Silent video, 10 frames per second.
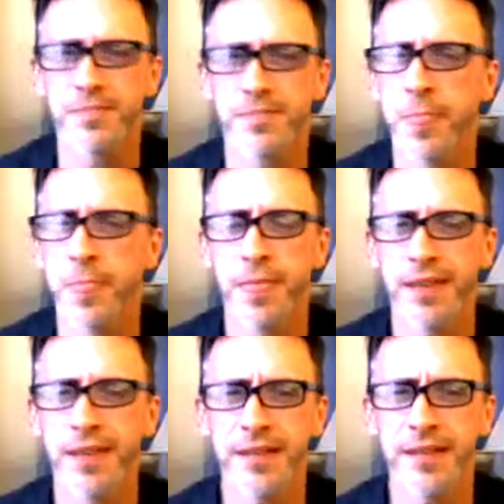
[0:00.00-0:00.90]
There was like a
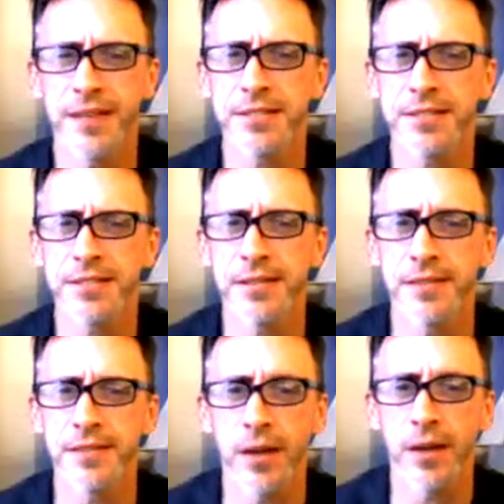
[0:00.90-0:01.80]

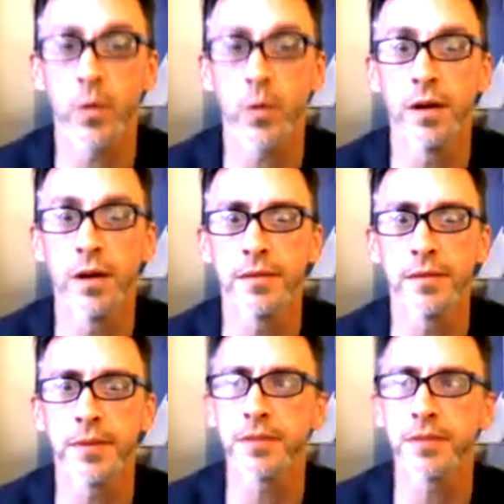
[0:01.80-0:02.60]
contest thing that I won,